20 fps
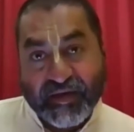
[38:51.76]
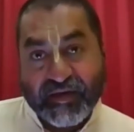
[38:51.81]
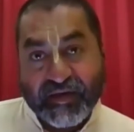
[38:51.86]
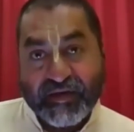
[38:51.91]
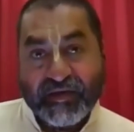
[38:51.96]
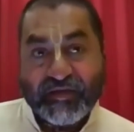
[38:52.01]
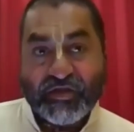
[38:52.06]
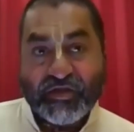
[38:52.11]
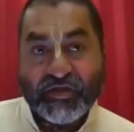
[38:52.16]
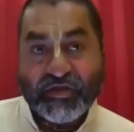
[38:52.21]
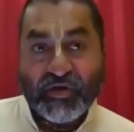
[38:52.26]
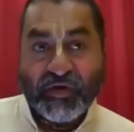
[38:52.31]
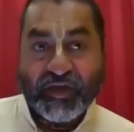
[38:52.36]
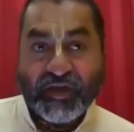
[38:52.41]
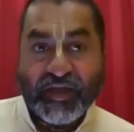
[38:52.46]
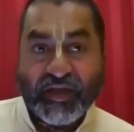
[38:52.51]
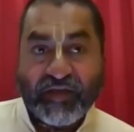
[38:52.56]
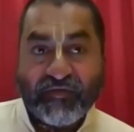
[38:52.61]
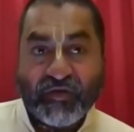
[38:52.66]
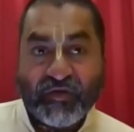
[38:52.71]

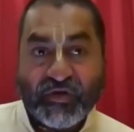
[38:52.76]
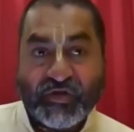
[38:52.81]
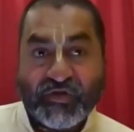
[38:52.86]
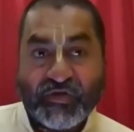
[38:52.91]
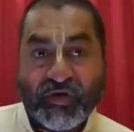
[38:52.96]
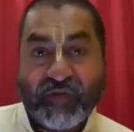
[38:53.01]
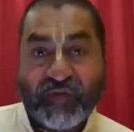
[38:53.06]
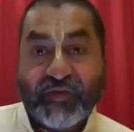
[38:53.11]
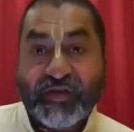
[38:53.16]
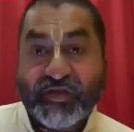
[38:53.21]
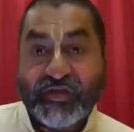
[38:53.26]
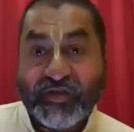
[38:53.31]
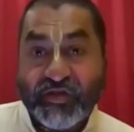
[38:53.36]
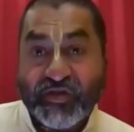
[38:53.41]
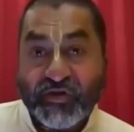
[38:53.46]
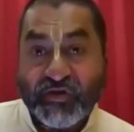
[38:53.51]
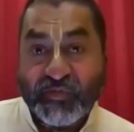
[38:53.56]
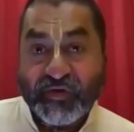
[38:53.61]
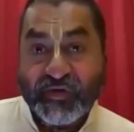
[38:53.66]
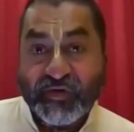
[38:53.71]
Sukadev Goswami's
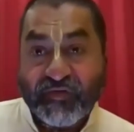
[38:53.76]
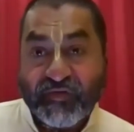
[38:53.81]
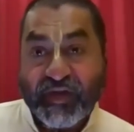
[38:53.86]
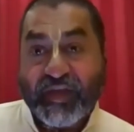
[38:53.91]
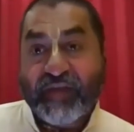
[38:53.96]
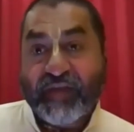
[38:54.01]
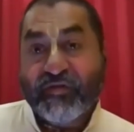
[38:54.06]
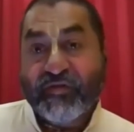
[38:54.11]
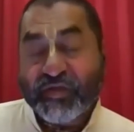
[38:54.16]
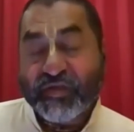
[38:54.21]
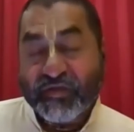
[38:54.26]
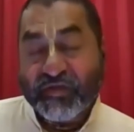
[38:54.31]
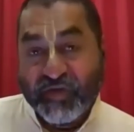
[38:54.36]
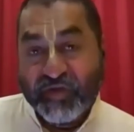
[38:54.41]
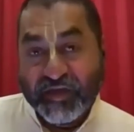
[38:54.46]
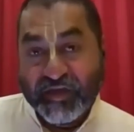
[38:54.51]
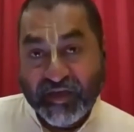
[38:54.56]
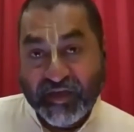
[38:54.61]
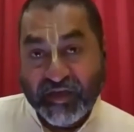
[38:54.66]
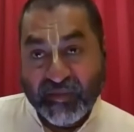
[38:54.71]
group when he was
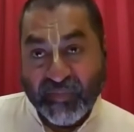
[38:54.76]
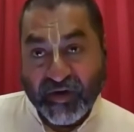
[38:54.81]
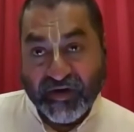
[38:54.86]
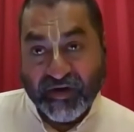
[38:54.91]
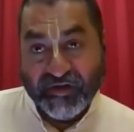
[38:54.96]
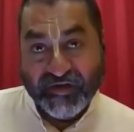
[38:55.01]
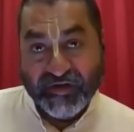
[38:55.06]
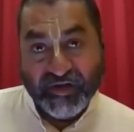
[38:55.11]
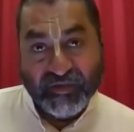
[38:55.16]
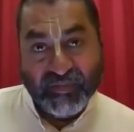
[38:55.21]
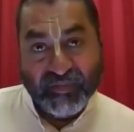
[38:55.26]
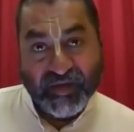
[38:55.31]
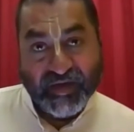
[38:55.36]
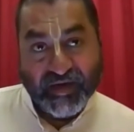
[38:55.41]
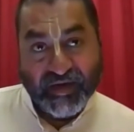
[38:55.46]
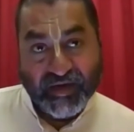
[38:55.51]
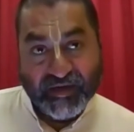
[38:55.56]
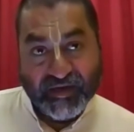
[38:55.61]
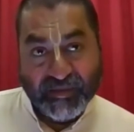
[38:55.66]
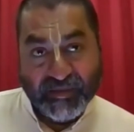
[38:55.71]
addressing Parikshit
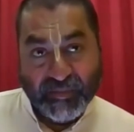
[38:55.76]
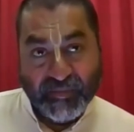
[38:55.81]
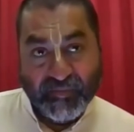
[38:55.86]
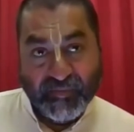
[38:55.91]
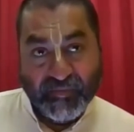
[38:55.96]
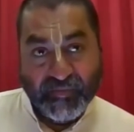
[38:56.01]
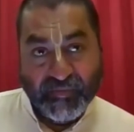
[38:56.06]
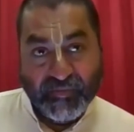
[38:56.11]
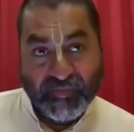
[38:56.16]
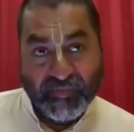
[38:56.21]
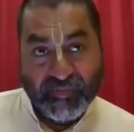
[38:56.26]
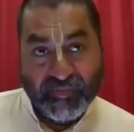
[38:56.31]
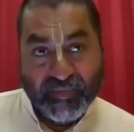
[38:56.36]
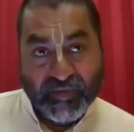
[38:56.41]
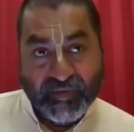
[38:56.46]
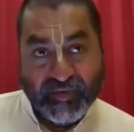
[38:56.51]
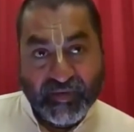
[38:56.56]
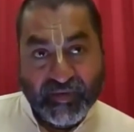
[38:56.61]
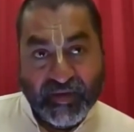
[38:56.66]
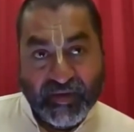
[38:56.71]
Maharaj.
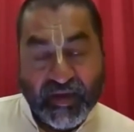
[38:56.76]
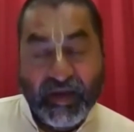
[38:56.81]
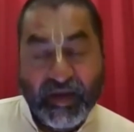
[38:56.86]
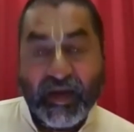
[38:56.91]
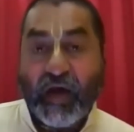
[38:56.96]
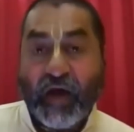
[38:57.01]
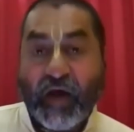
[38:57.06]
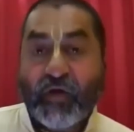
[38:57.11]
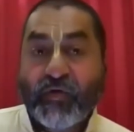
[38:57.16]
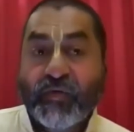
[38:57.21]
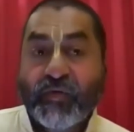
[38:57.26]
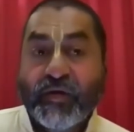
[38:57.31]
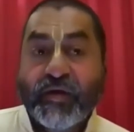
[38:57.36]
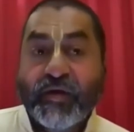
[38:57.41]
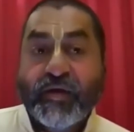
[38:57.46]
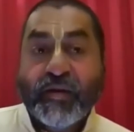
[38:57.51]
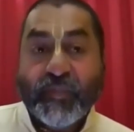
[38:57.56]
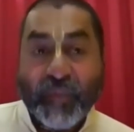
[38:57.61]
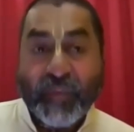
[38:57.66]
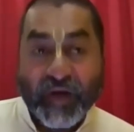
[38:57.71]
And now
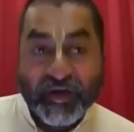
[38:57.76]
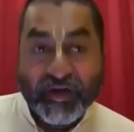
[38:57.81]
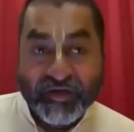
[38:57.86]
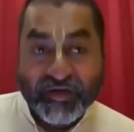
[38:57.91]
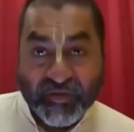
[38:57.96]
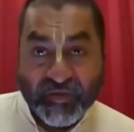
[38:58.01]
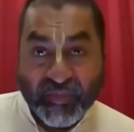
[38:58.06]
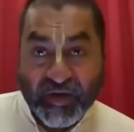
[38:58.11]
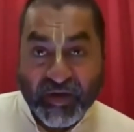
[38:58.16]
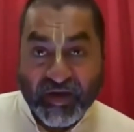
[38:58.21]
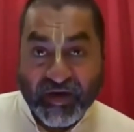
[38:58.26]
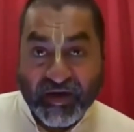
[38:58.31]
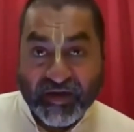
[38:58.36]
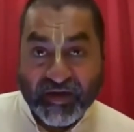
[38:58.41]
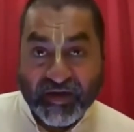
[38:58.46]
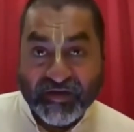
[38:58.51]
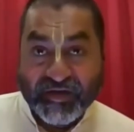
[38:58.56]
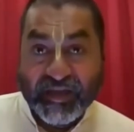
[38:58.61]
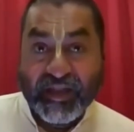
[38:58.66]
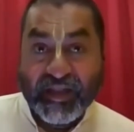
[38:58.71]
Parikshit
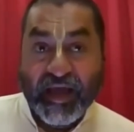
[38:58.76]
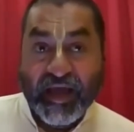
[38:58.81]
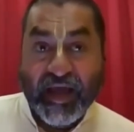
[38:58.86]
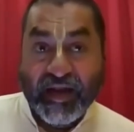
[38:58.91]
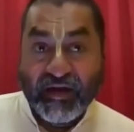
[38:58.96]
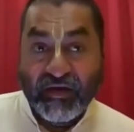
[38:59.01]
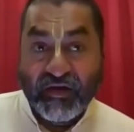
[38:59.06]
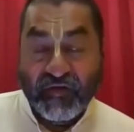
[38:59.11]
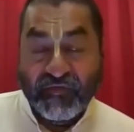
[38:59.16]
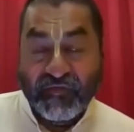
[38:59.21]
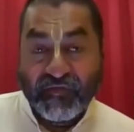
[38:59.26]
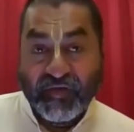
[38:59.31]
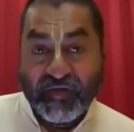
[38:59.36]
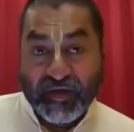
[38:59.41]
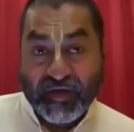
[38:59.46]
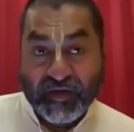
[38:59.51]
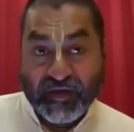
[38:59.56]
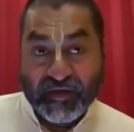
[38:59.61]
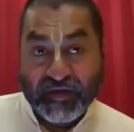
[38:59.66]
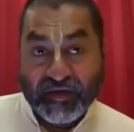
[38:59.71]
Maharaj, in the end of
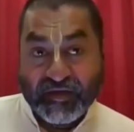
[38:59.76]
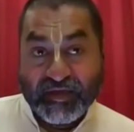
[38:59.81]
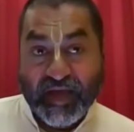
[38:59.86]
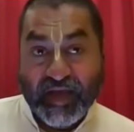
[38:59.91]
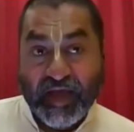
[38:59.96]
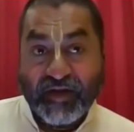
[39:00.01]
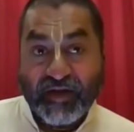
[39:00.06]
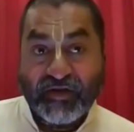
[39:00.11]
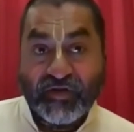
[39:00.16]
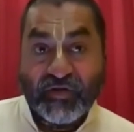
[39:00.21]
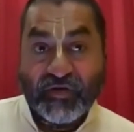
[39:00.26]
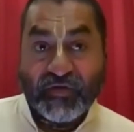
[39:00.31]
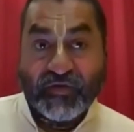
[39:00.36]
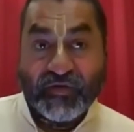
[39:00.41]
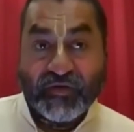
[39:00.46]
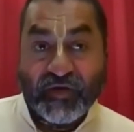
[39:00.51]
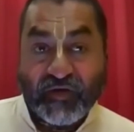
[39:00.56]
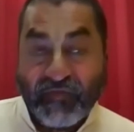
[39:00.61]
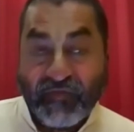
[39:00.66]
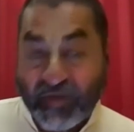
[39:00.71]
this canto,
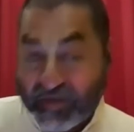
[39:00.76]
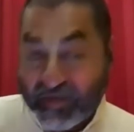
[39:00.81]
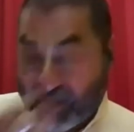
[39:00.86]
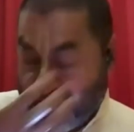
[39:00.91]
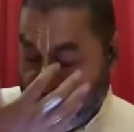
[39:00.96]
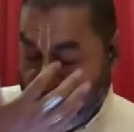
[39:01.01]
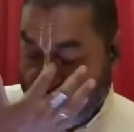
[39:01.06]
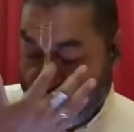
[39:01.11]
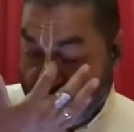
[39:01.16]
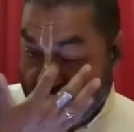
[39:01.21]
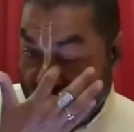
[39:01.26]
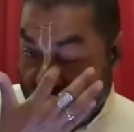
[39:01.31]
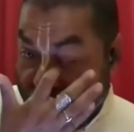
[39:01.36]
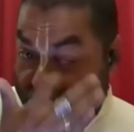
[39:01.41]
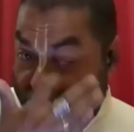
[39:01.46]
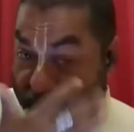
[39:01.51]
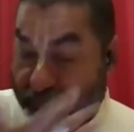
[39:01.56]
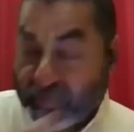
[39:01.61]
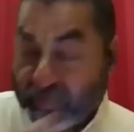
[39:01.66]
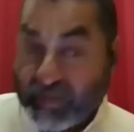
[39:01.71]
first canto,
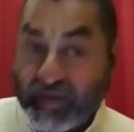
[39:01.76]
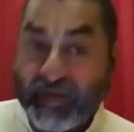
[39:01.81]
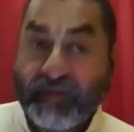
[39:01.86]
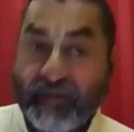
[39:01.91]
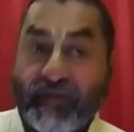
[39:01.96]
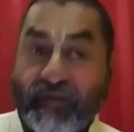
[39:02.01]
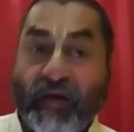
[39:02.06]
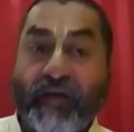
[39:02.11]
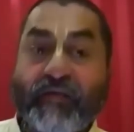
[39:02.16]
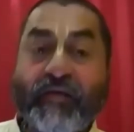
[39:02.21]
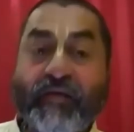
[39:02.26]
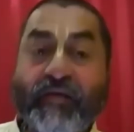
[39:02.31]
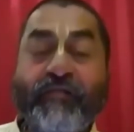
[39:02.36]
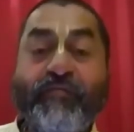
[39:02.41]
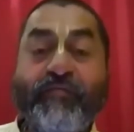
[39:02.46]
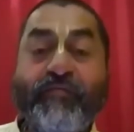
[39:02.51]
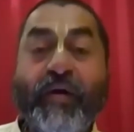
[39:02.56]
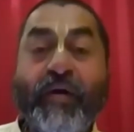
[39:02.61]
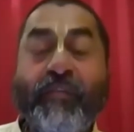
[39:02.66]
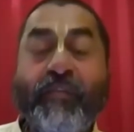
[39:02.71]
he is
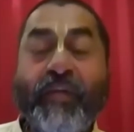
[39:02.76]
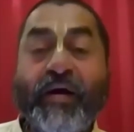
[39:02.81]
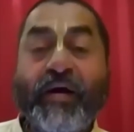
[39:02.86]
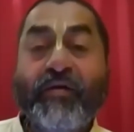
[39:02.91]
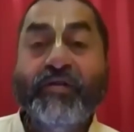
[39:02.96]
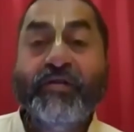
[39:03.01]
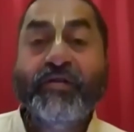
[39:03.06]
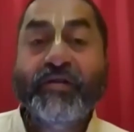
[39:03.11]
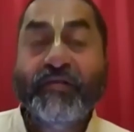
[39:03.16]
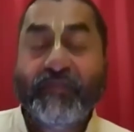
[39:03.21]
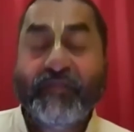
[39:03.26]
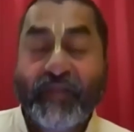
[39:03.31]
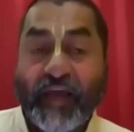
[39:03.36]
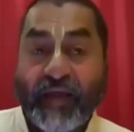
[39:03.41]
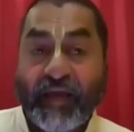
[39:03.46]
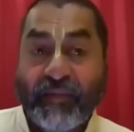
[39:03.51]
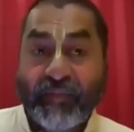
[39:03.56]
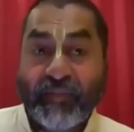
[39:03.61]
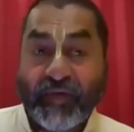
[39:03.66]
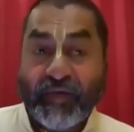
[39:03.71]
asking about the
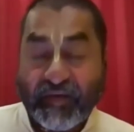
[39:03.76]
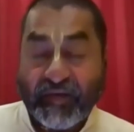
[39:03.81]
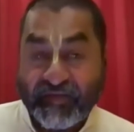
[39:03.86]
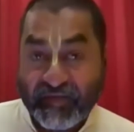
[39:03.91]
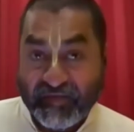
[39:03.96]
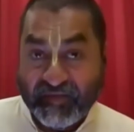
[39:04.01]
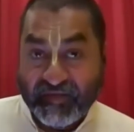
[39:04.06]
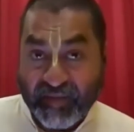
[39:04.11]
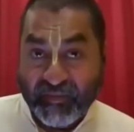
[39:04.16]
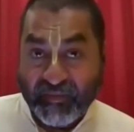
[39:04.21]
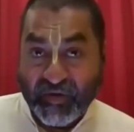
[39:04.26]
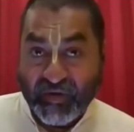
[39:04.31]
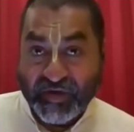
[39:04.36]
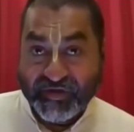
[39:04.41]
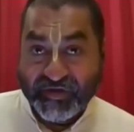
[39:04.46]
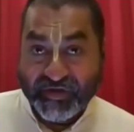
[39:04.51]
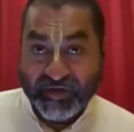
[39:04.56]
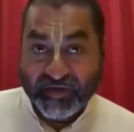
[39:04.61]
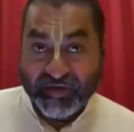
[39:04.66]
same, he has the same question.